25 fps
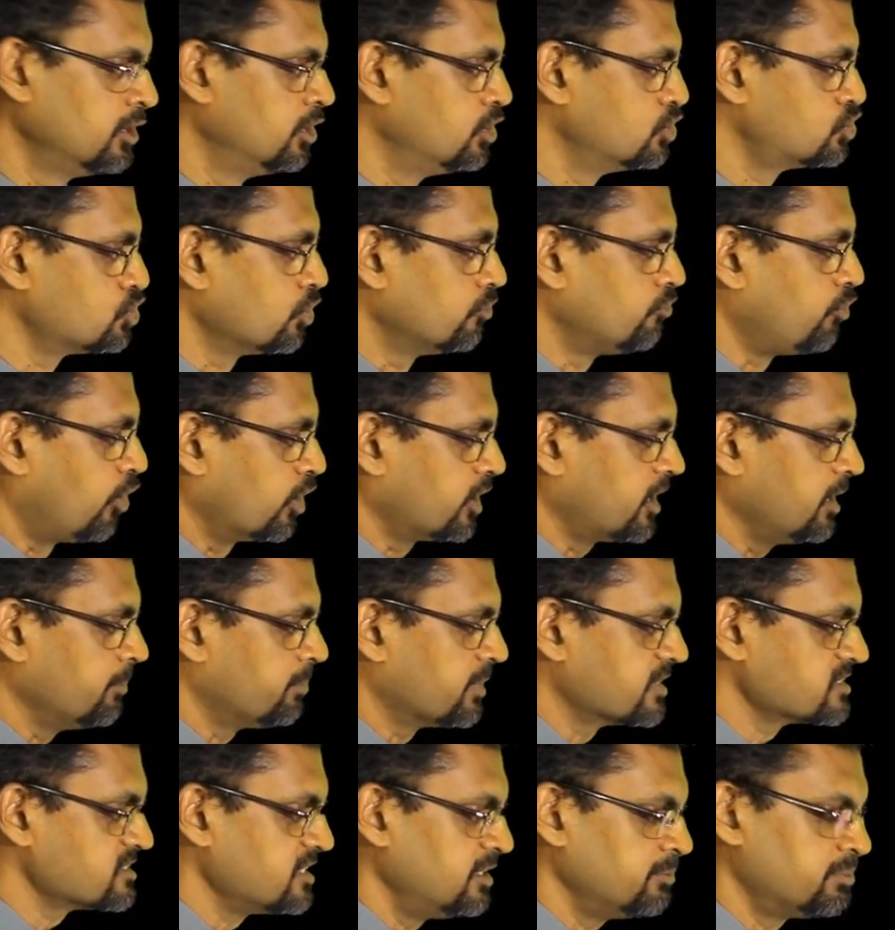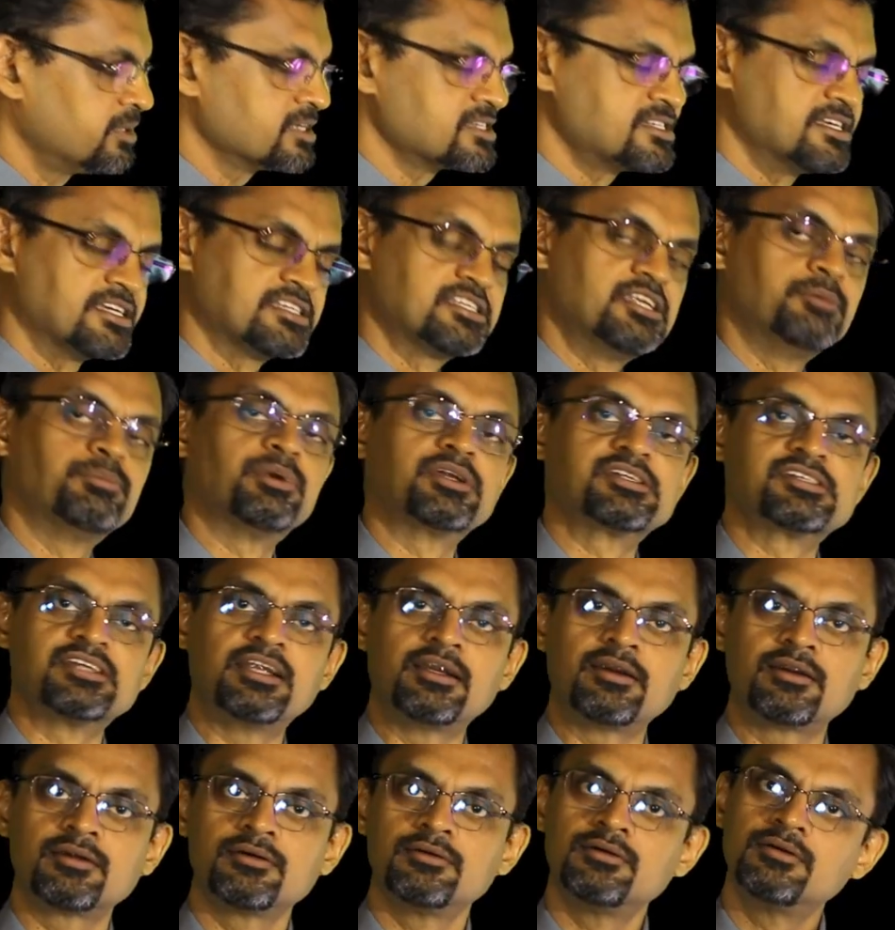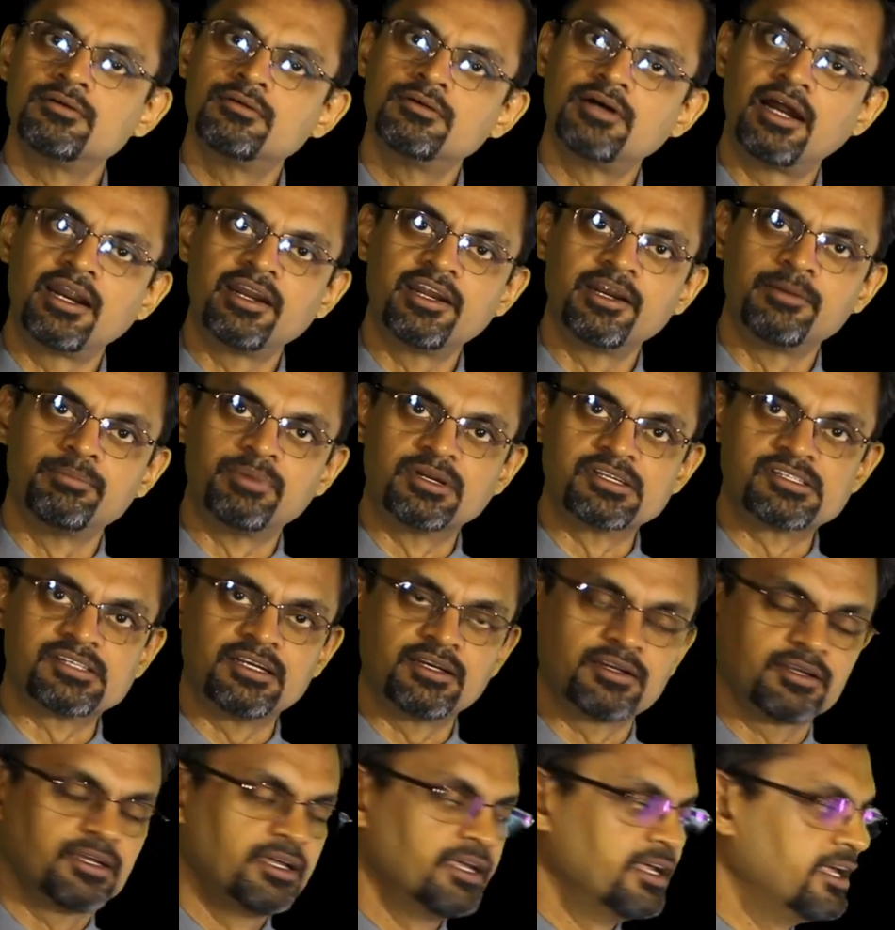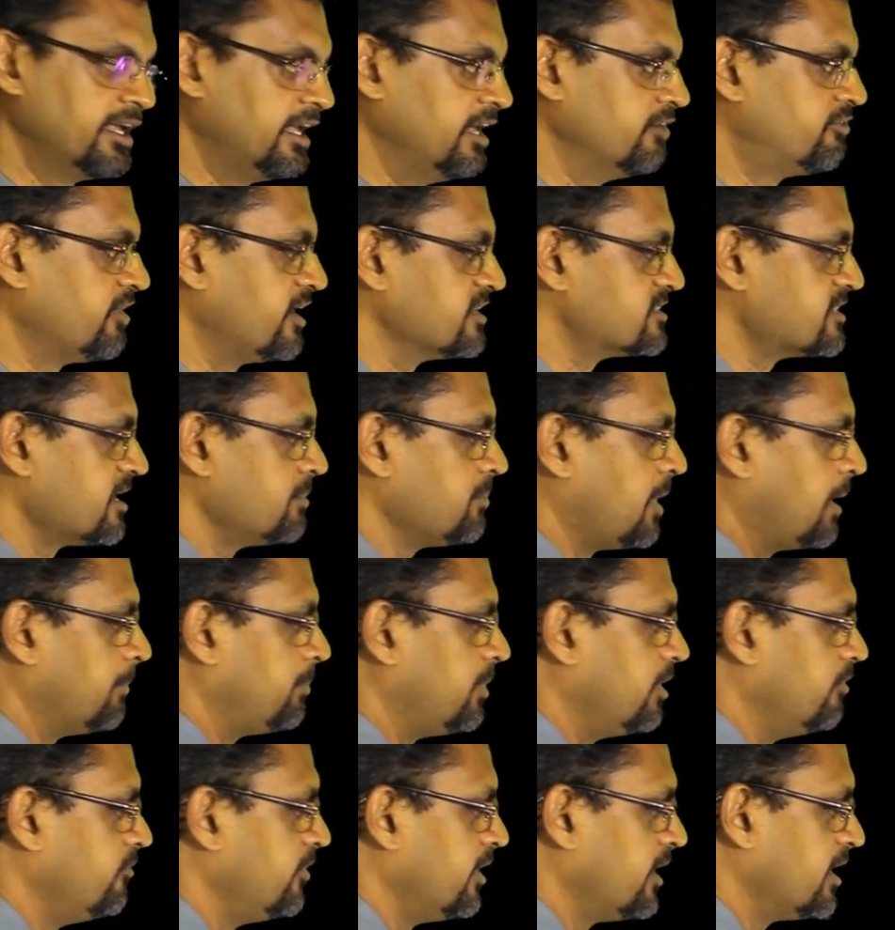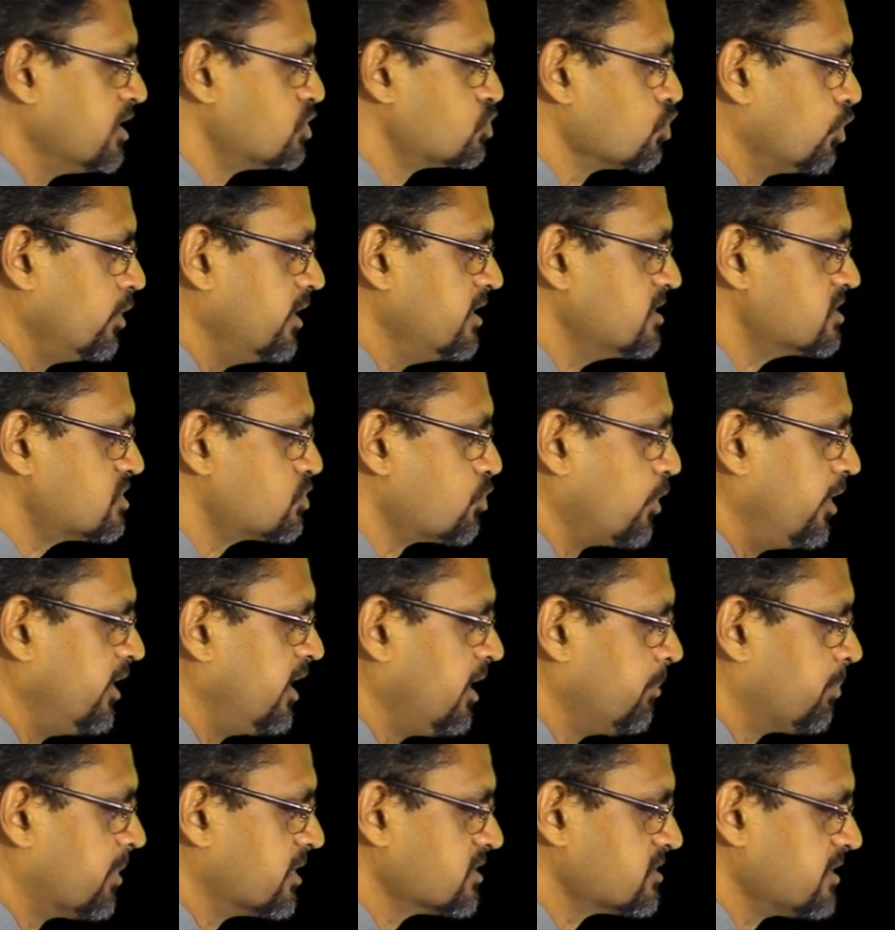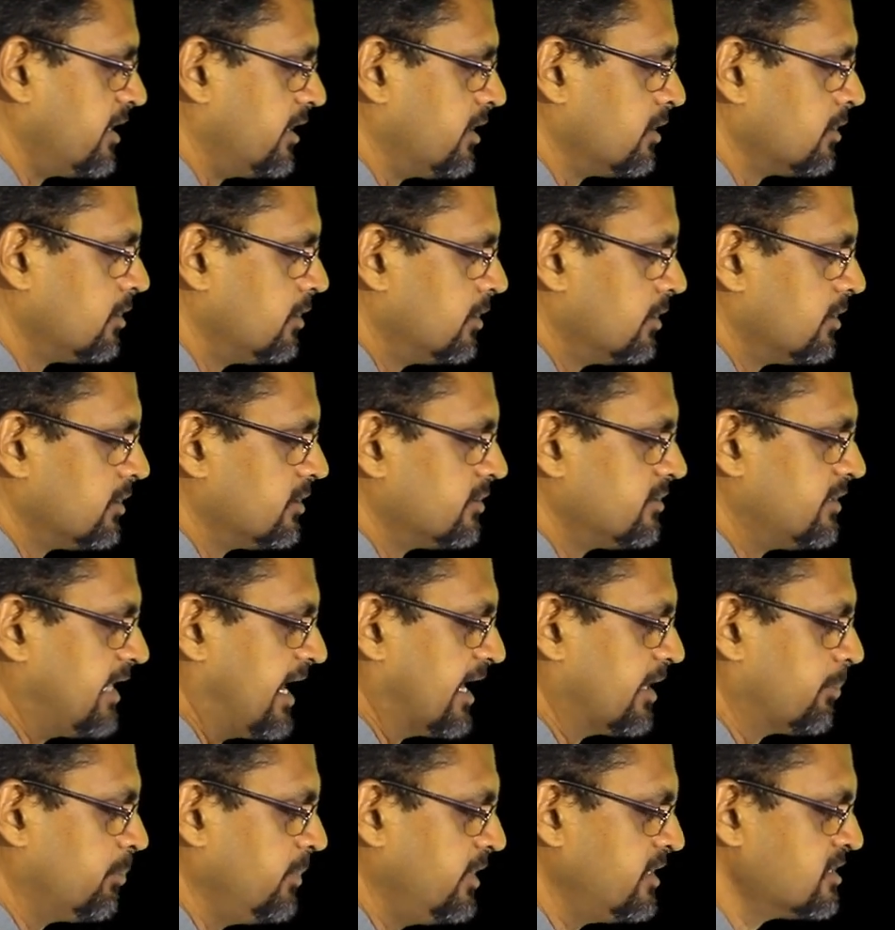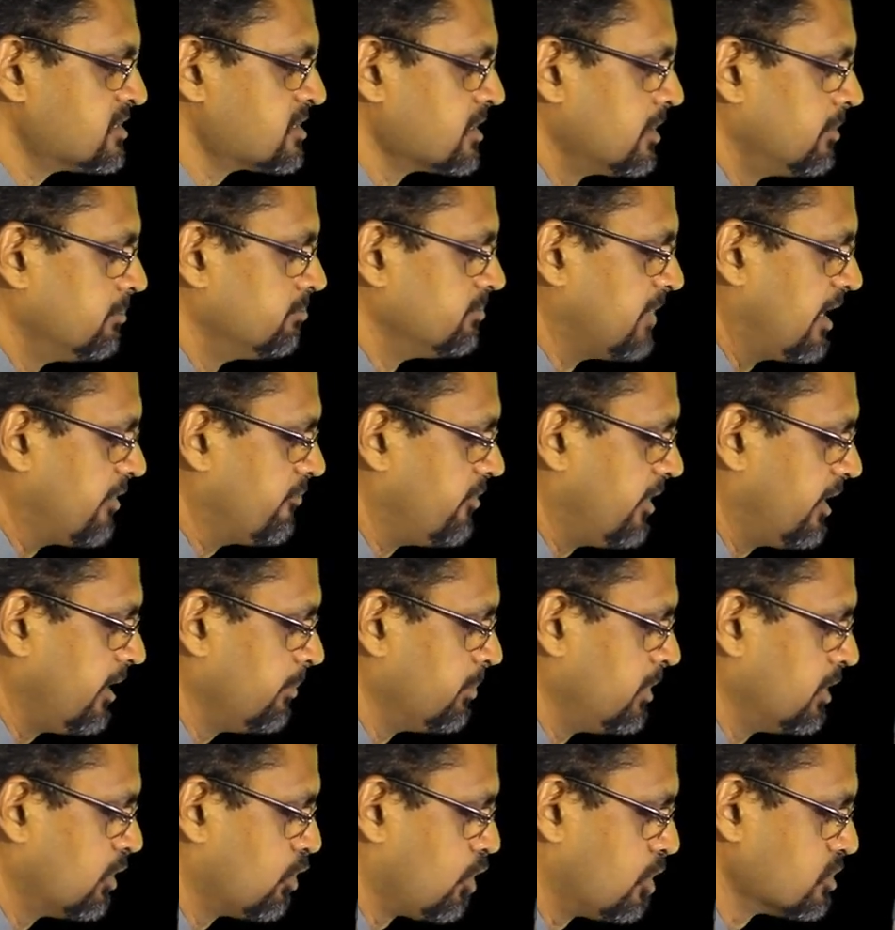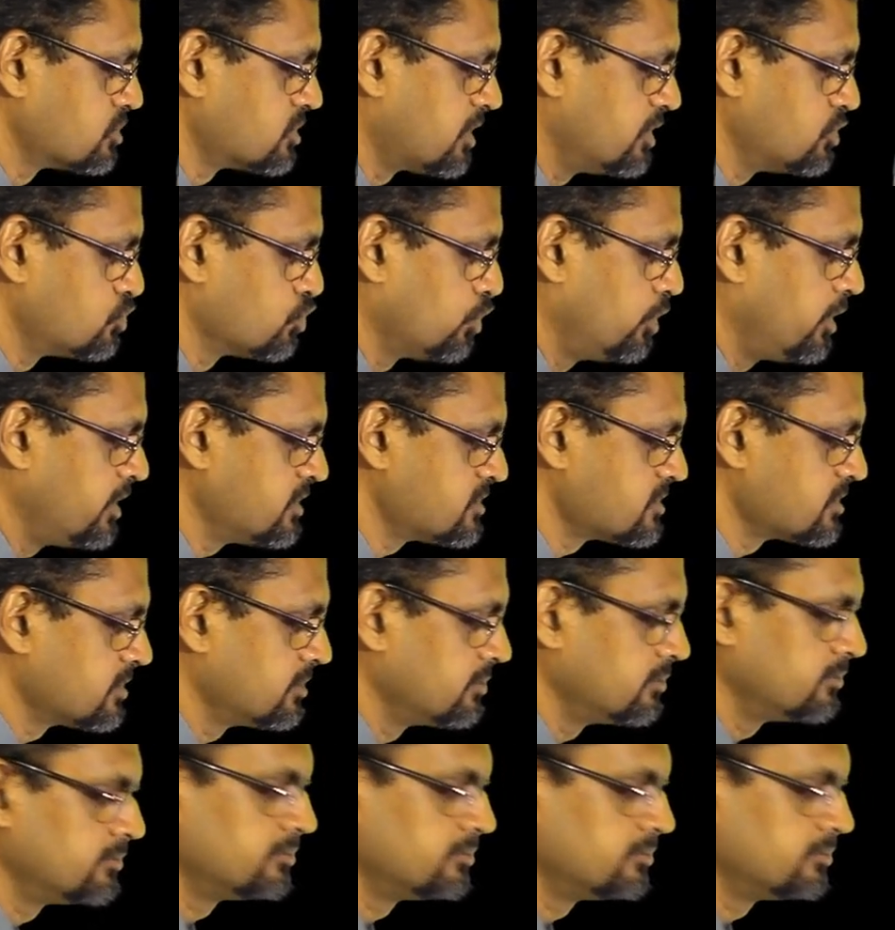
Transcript: So 40% plus 60%. 100%. If I say my PV ratio is 20%, that means my variable cost ratio is